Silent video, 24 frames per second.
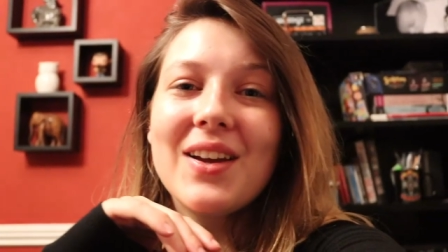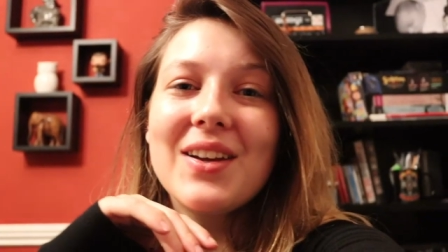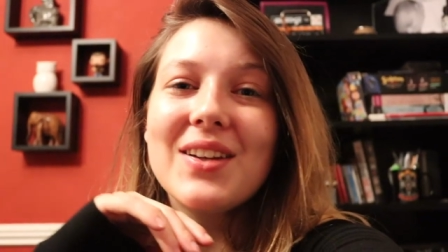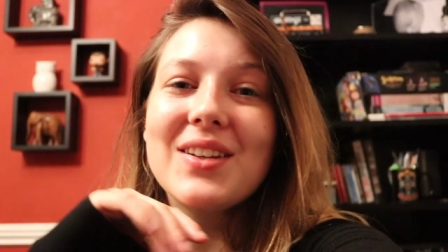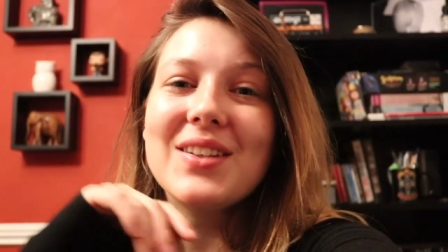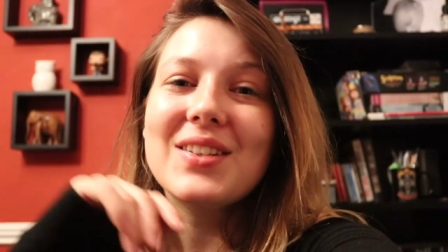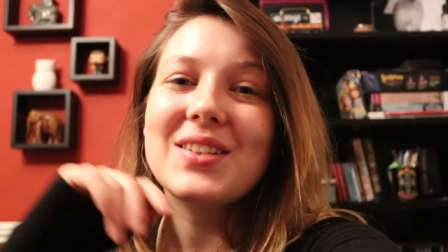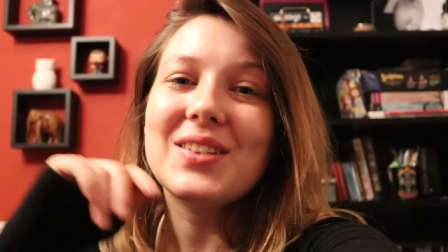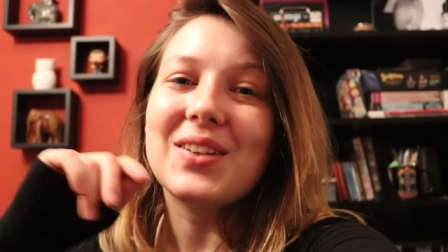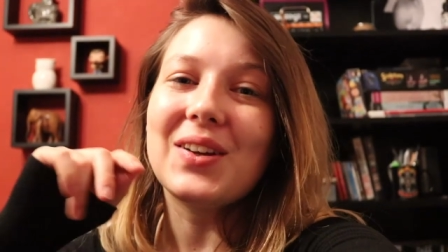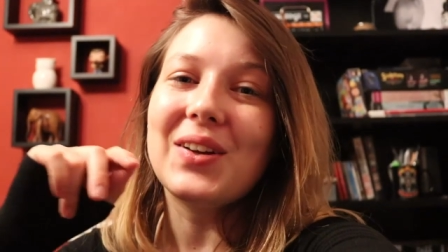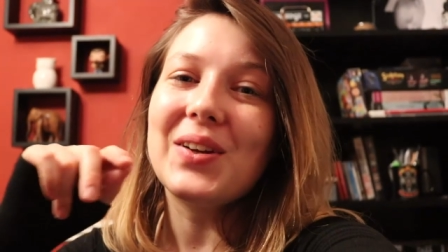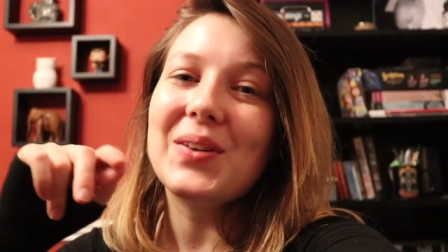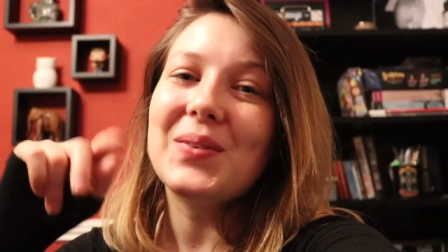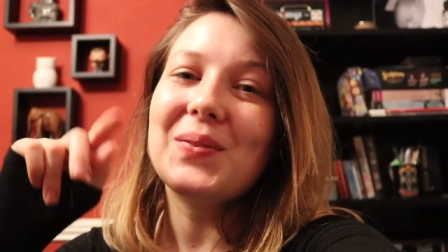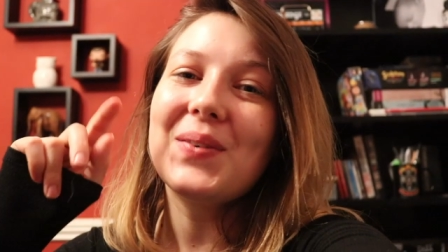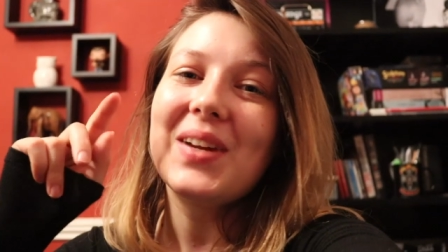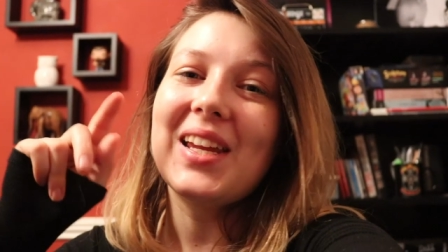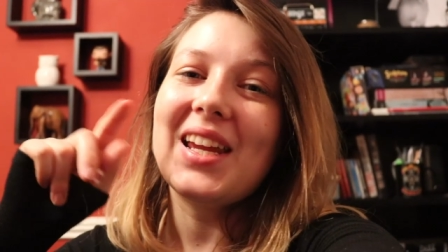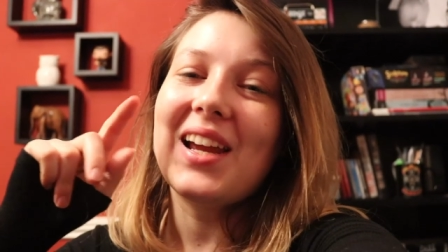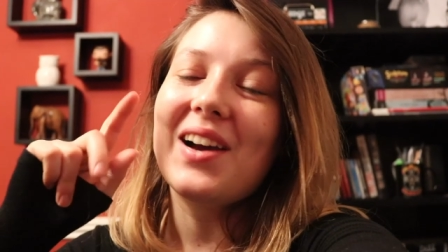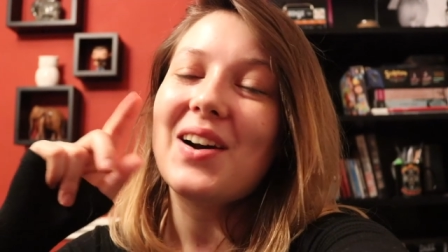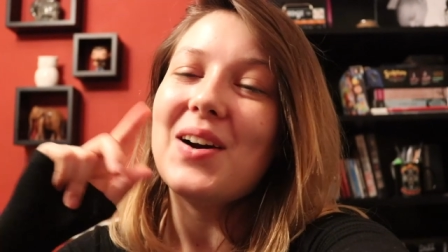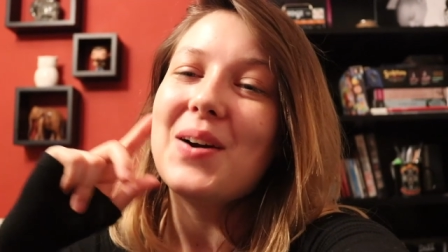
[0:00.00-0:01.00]
So
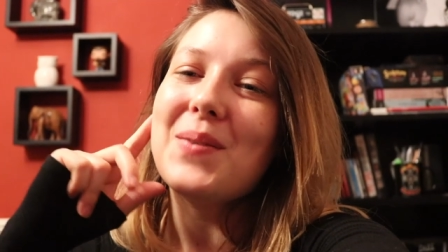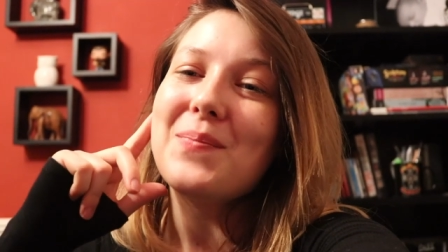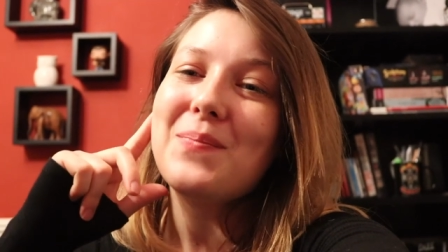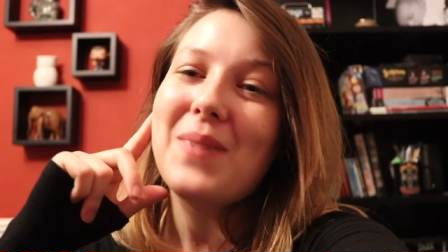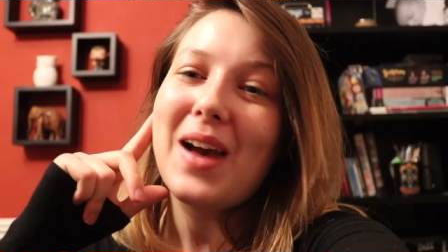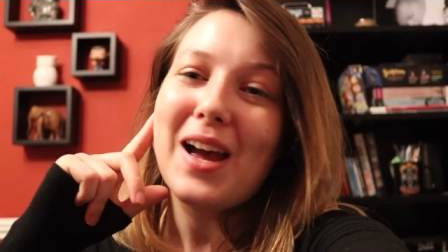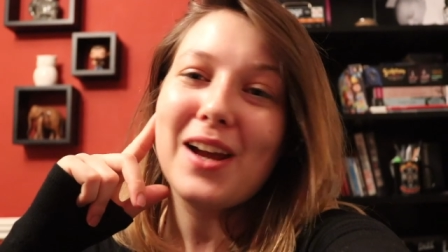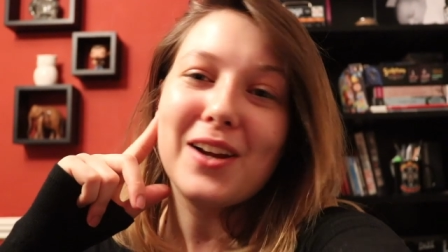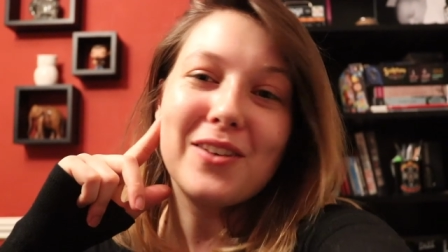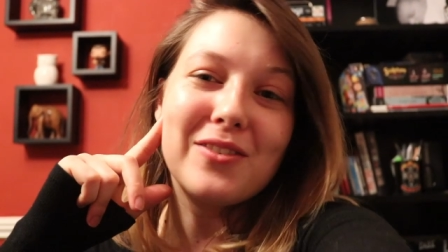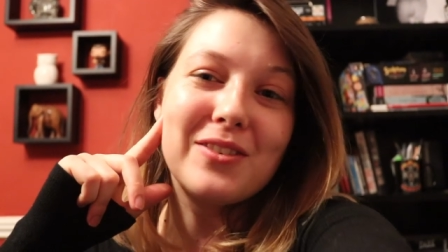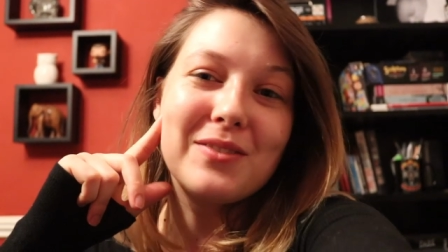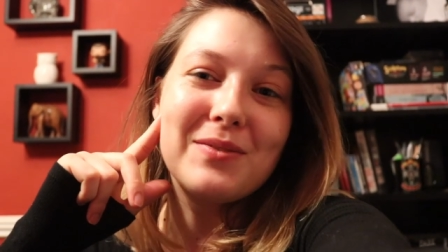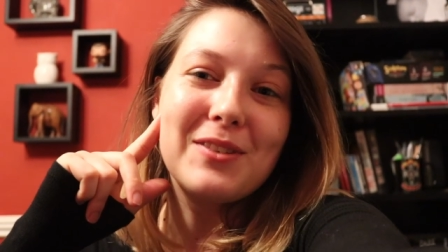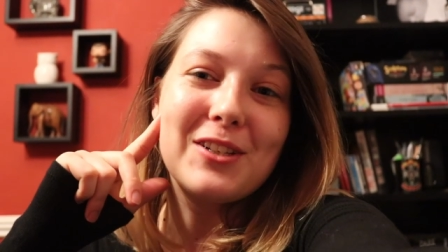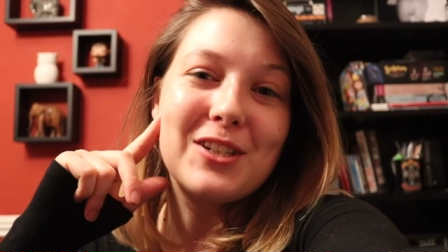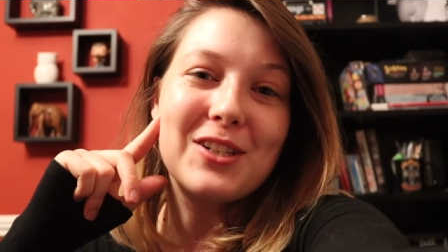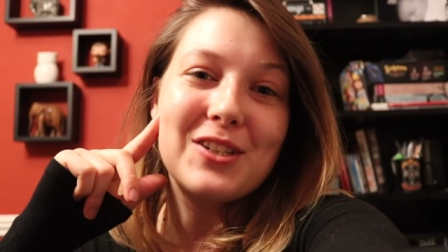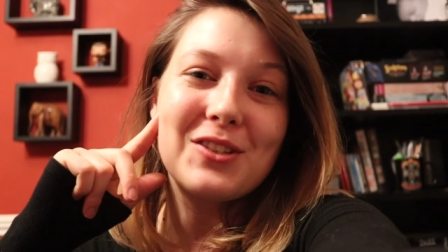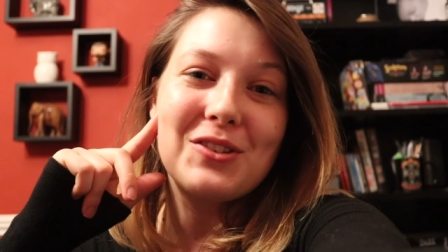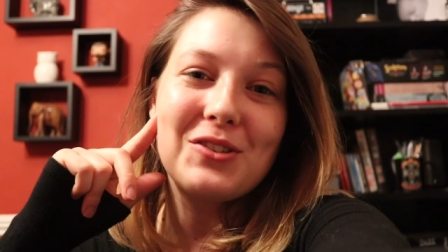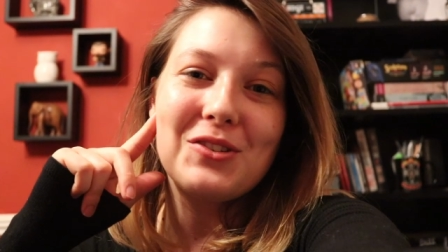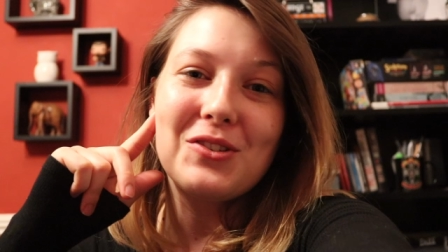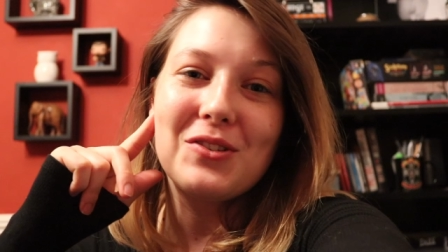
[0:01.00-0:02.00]
we are back from
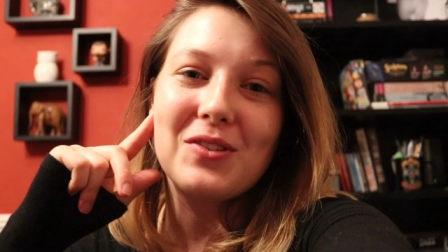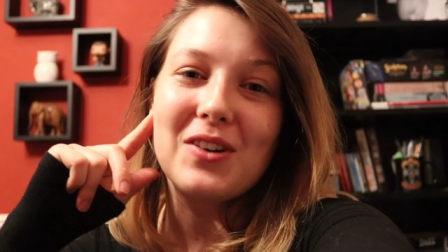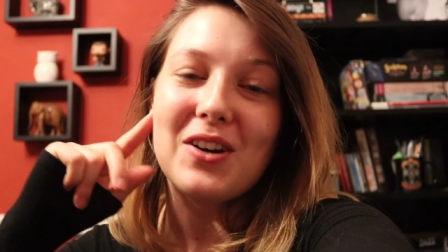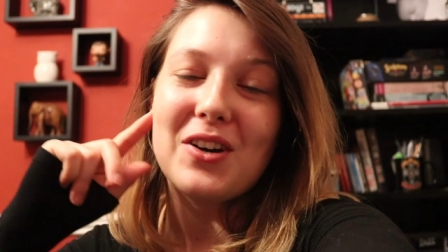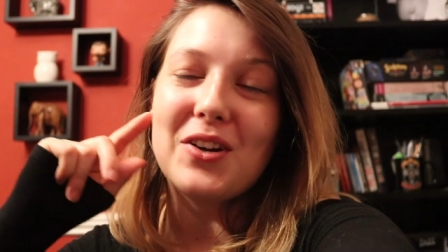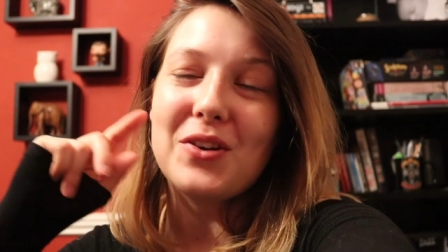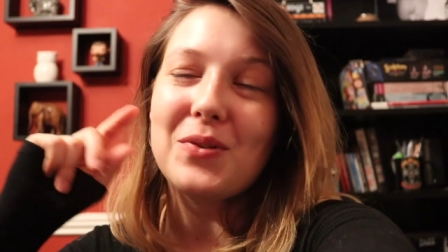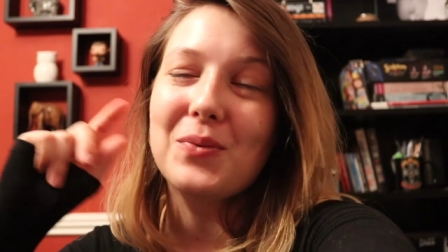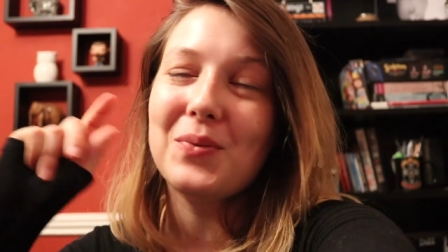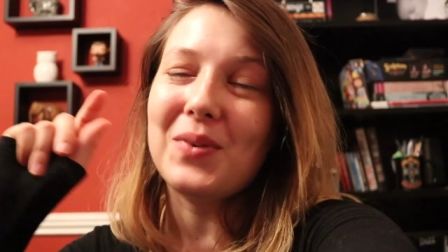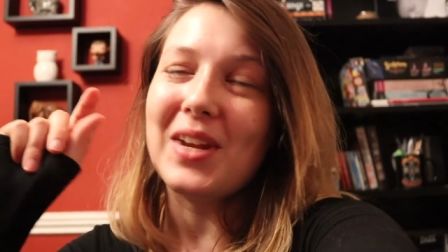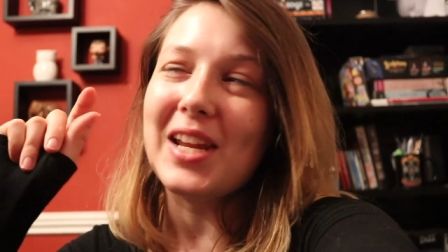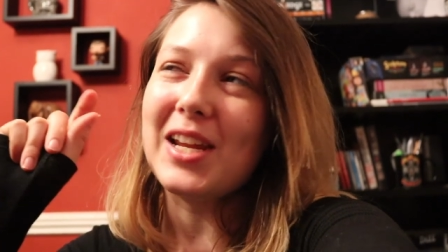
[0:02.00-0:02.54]
the school run.